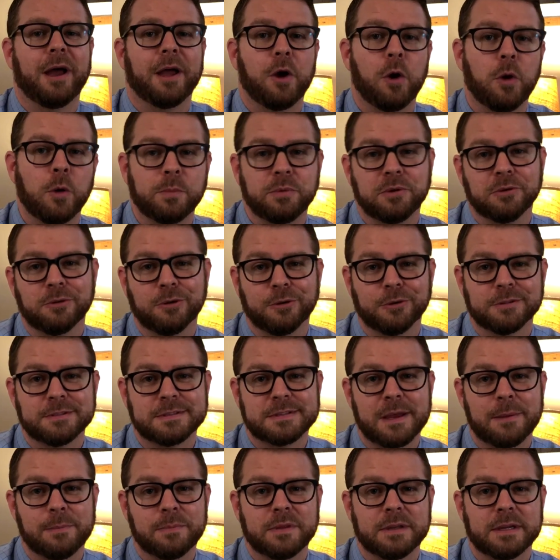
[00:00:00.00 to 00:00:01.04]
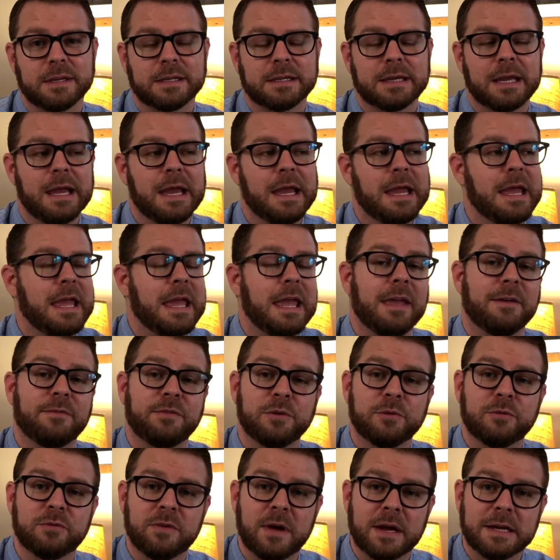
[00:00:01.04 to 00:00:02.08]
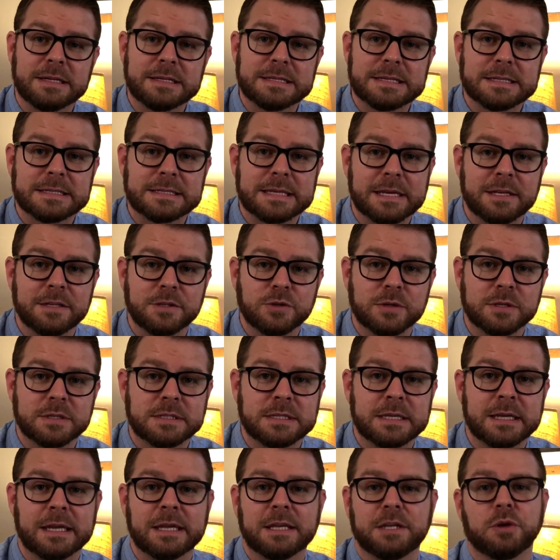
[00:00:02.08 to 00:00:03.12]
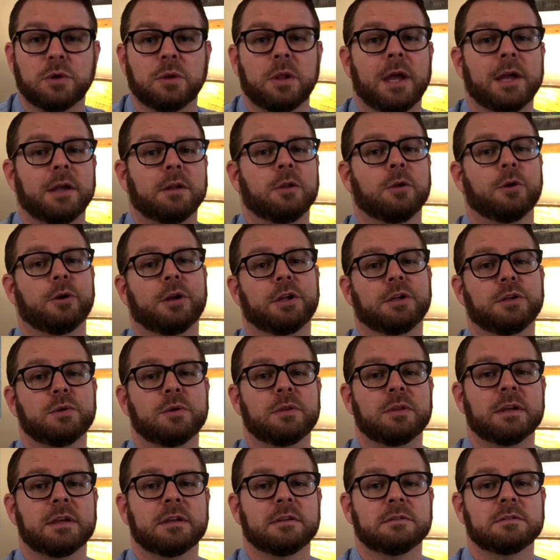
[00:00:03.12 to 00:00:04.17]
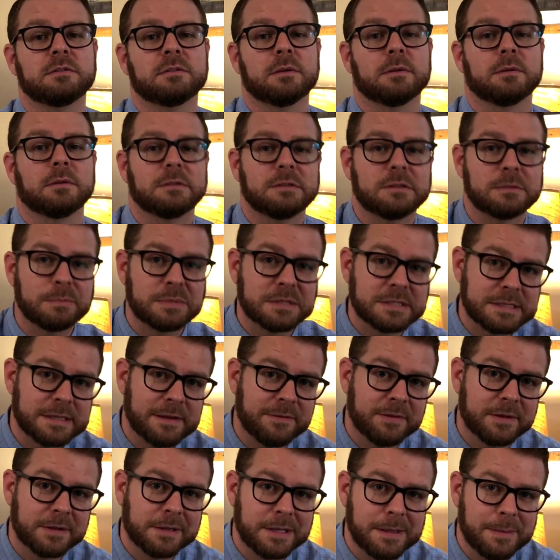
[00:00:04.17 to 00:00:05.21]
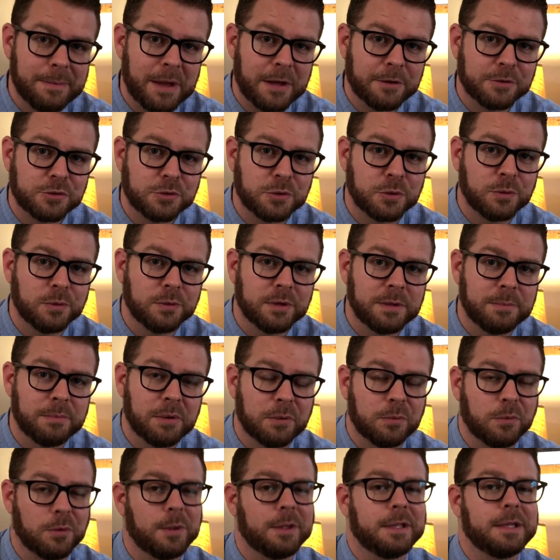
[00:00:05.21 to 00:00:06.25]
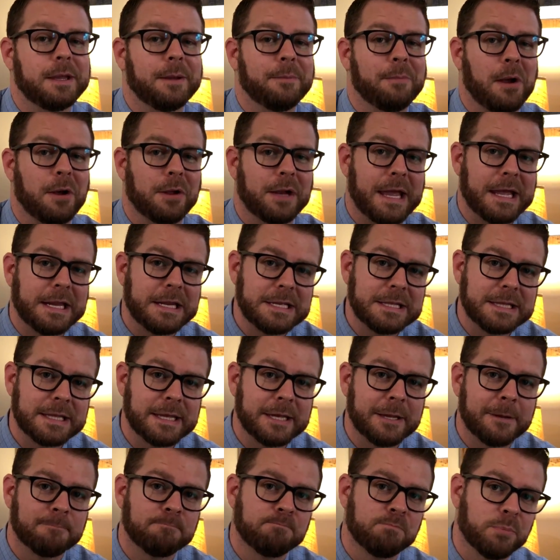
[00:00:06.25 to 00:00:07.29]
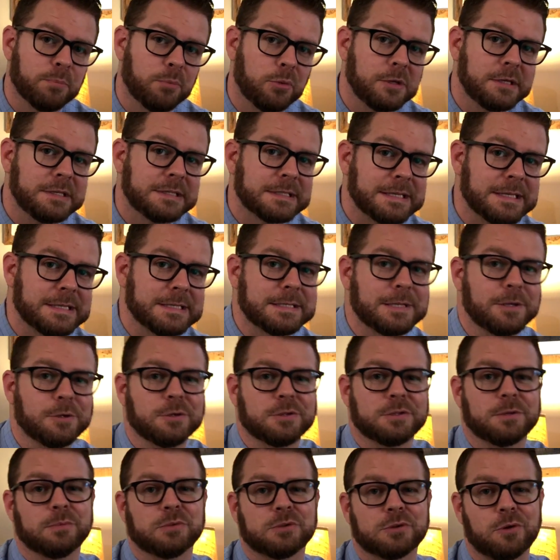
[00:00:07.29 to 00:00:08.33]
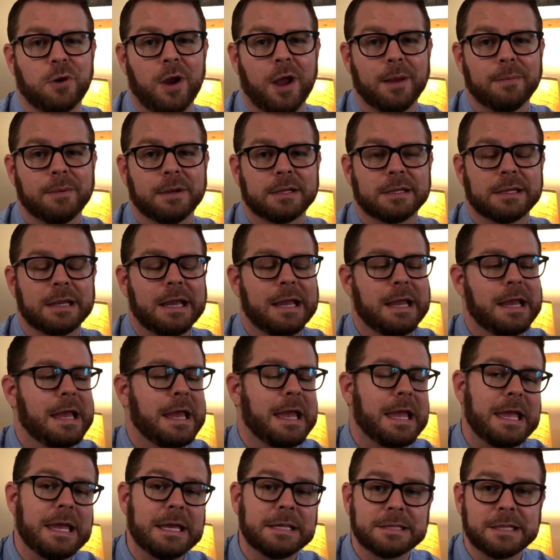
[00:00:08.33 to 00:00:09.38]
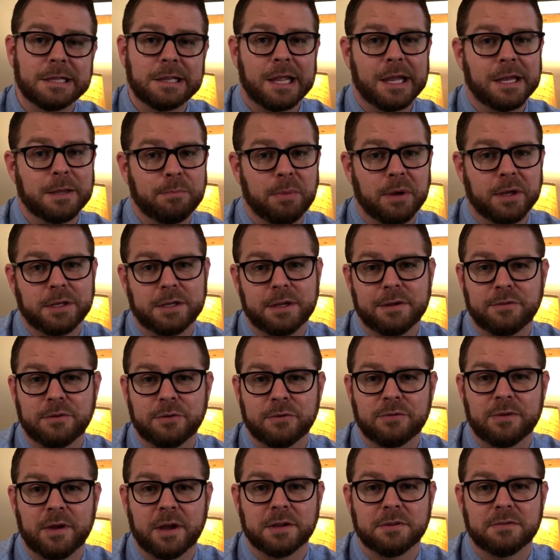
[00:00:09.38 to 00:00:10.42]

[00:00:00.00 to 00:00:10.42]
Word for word: hope you learned something. If you find this interesting and you like learning new things specifically about jewelry, but really about anything, please consider subscribing. Hit the like button if you find